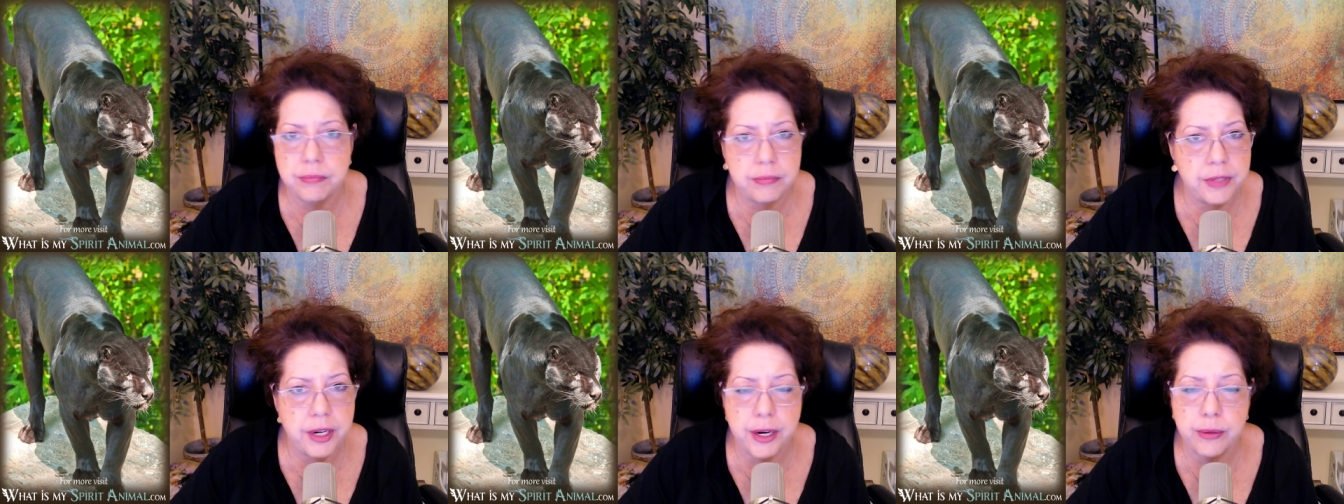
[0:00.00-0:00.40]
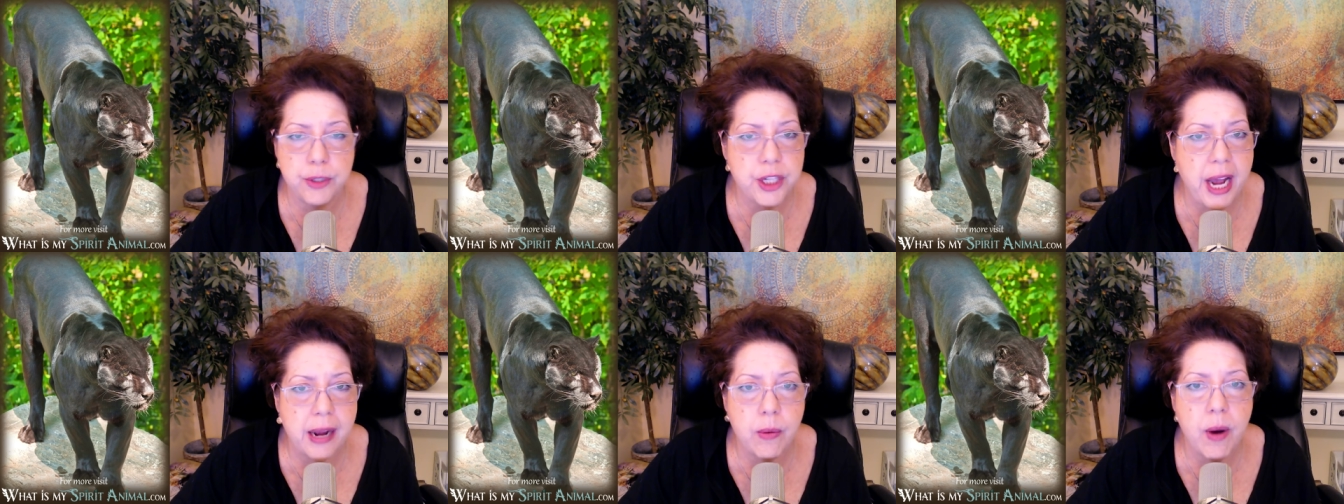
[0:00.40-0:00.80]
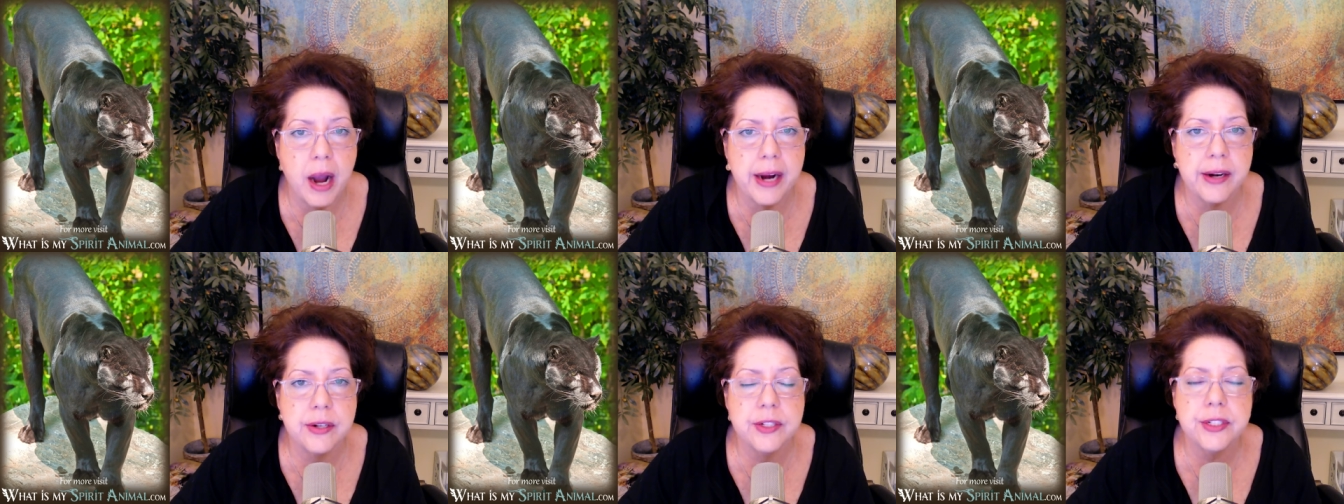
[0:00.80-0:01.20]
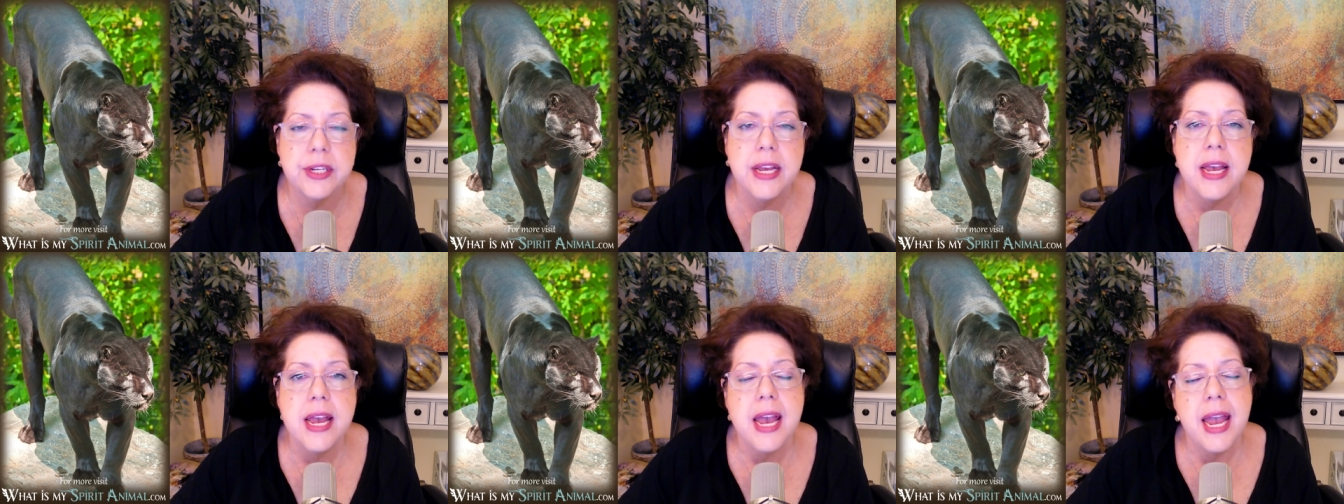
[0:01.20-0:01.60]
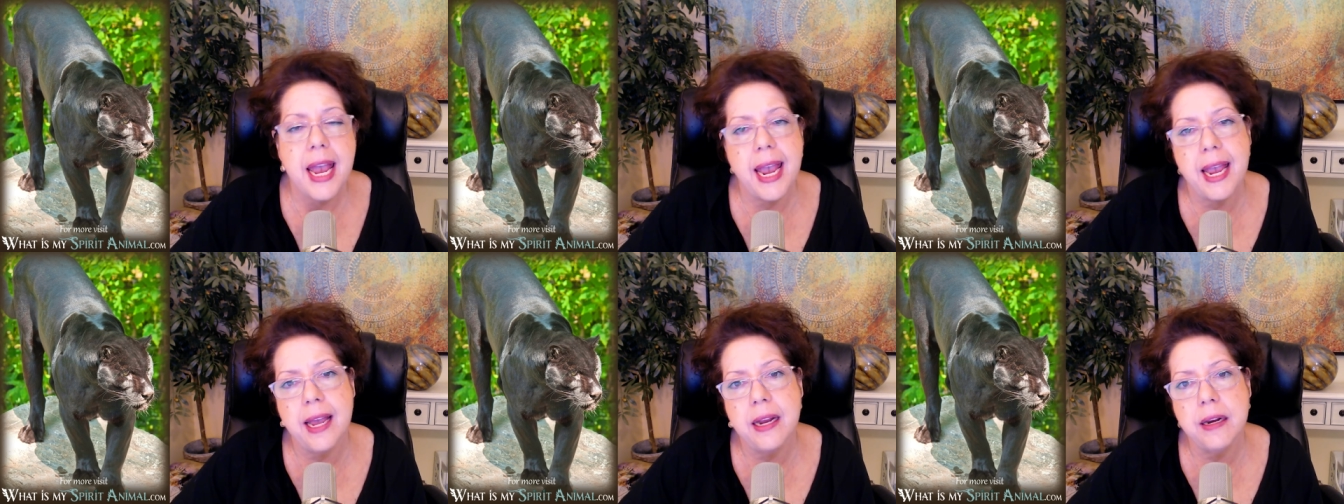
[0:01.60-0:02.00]
you know, jaguars,
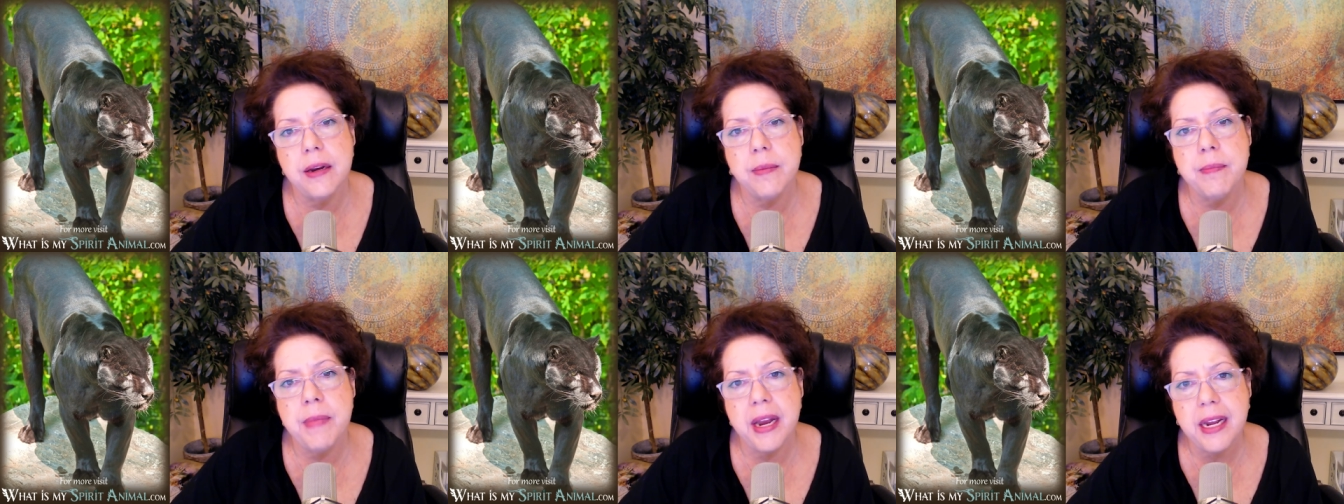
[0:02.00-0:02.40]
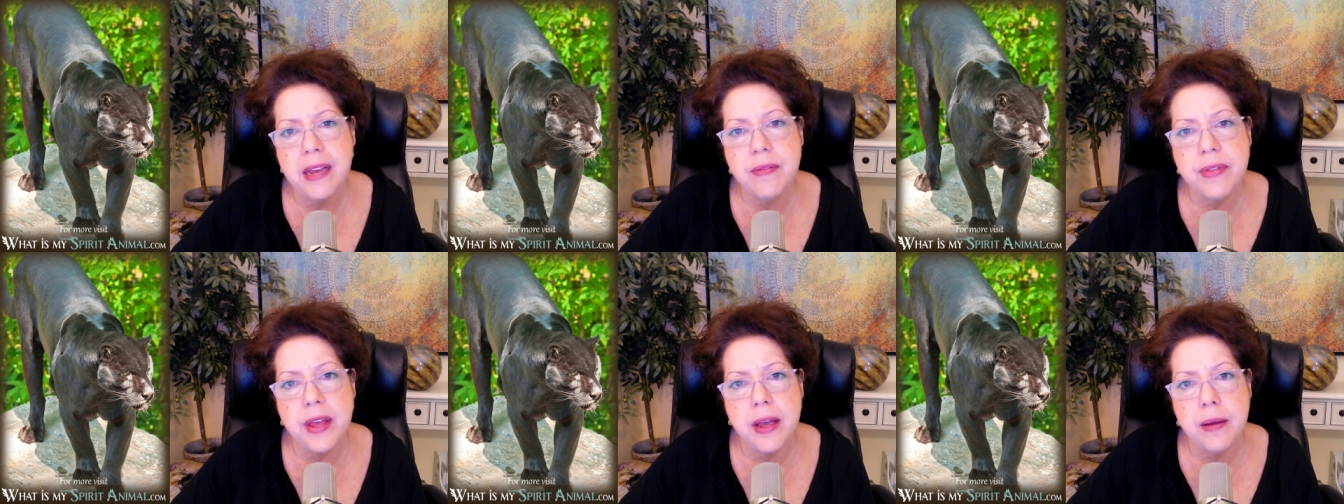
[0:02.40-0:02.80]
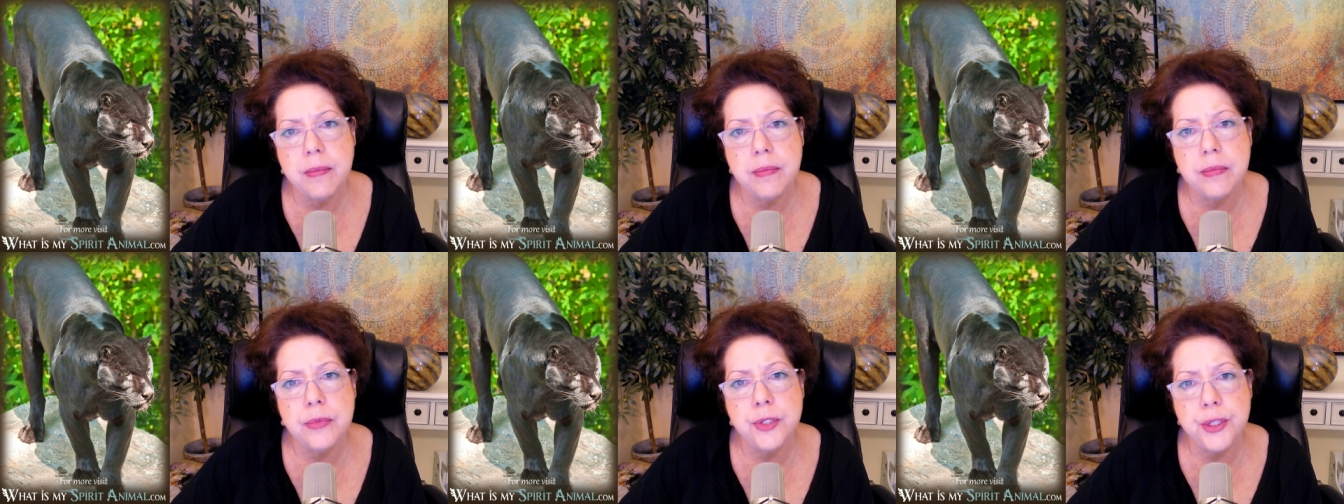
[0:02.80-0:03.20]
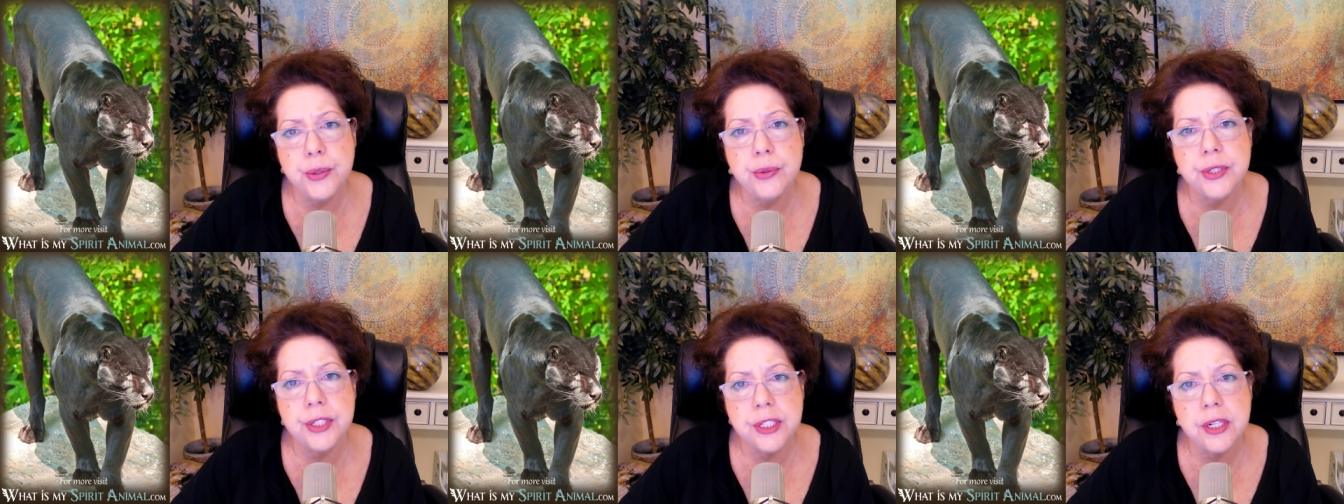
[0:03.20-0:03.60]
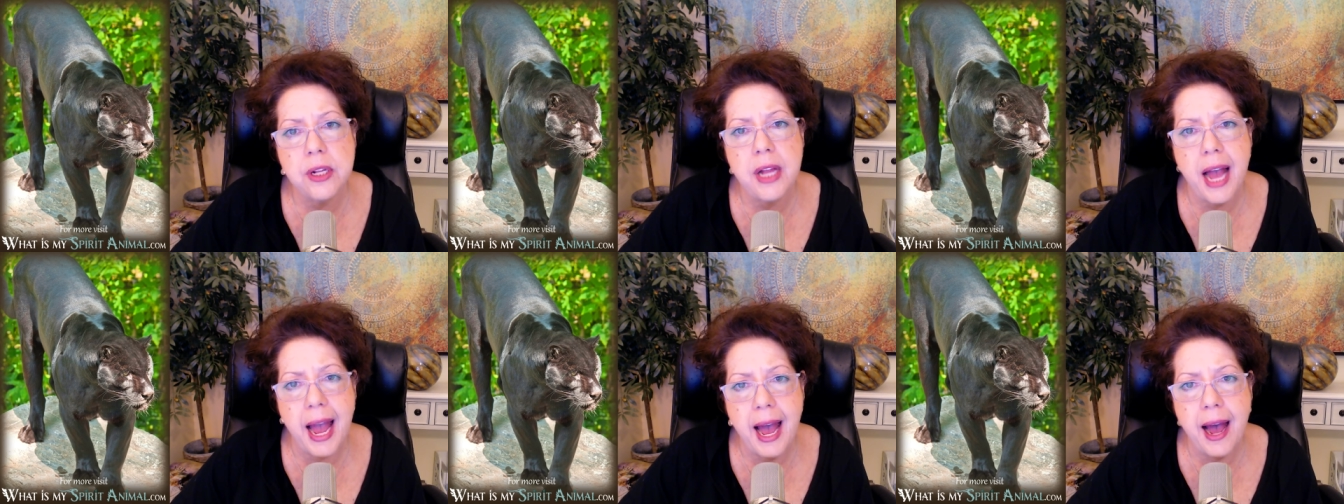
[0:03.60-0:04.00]
and many of them do still
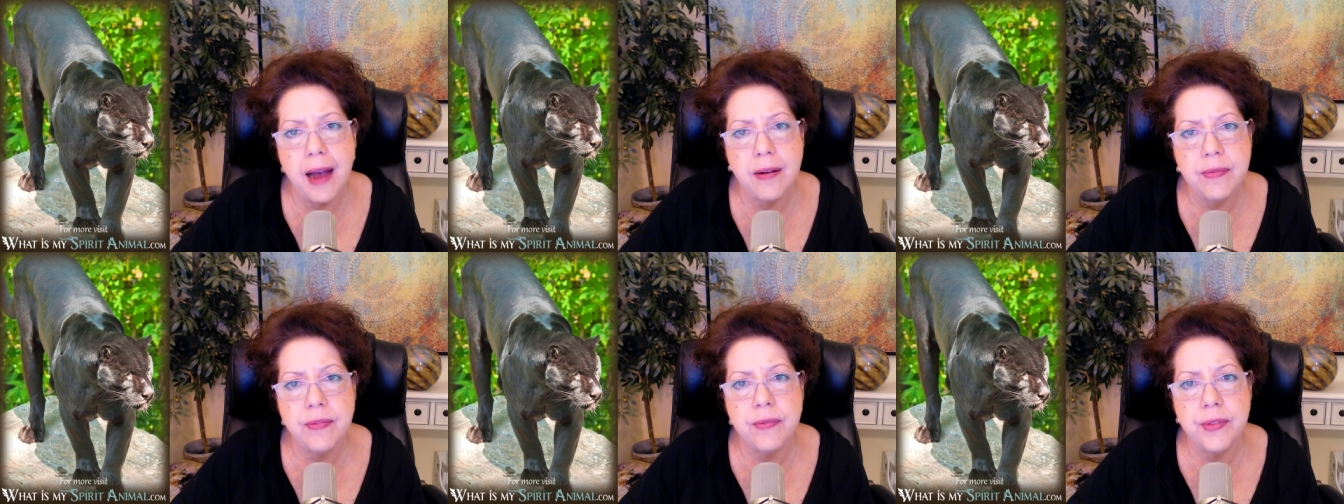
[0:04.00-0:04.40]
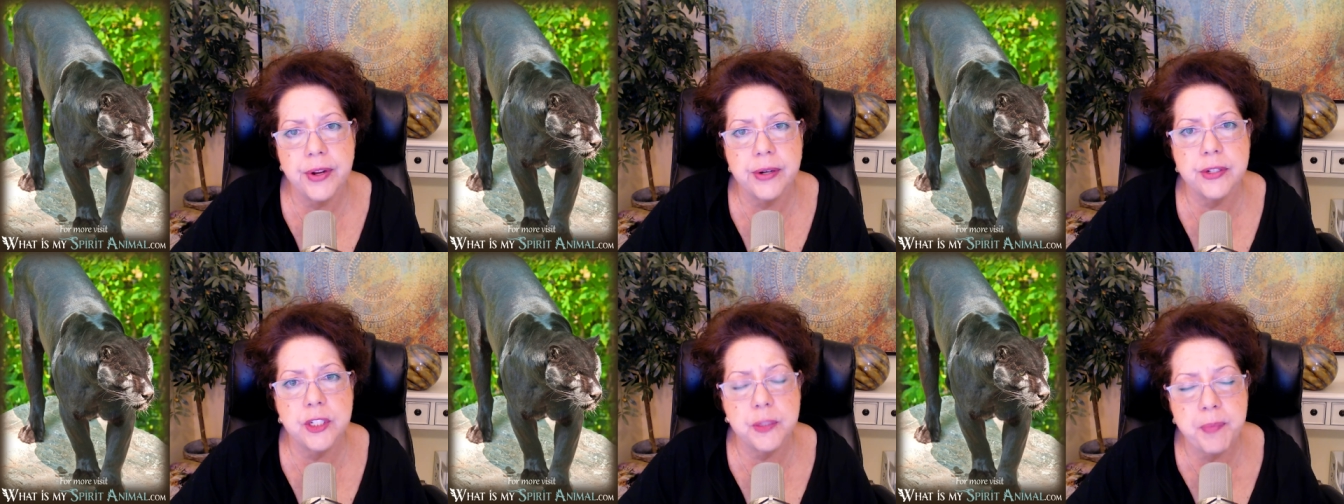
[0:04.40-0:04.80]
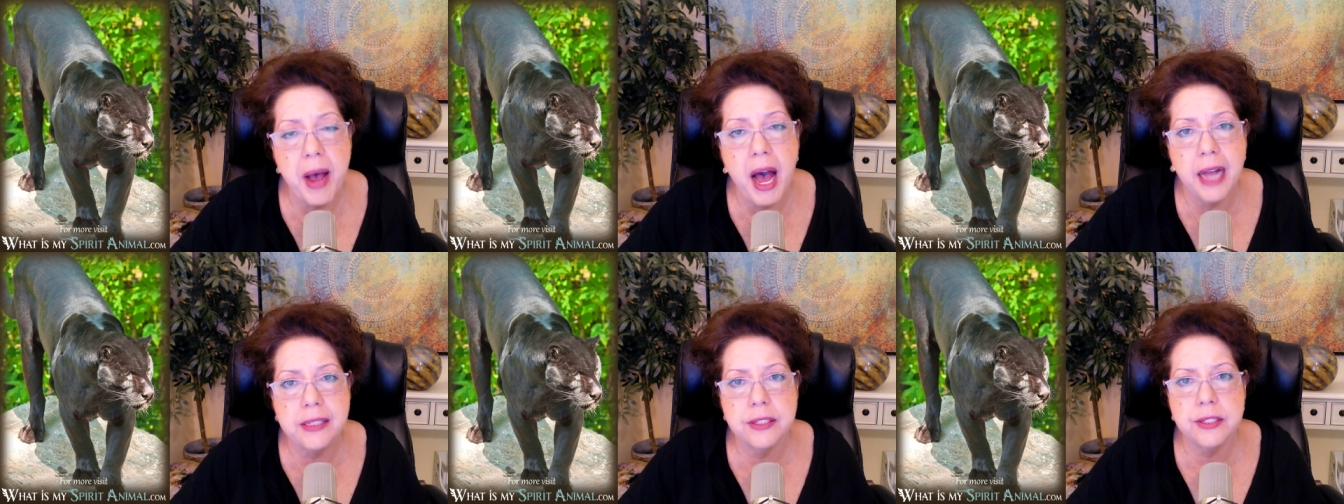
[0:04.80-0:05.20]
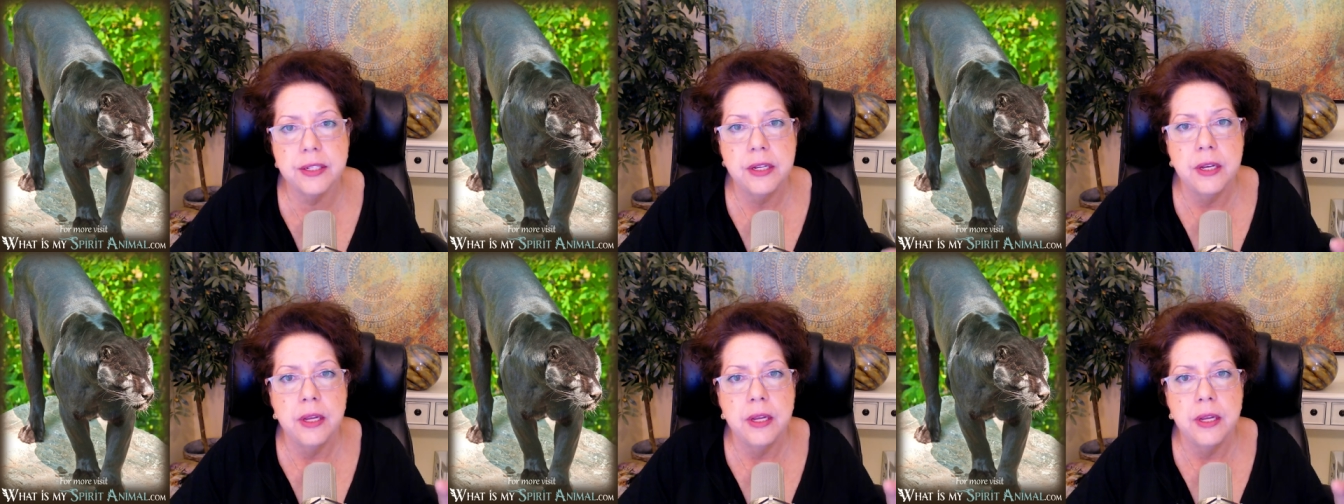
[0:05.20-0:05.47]
have their spots.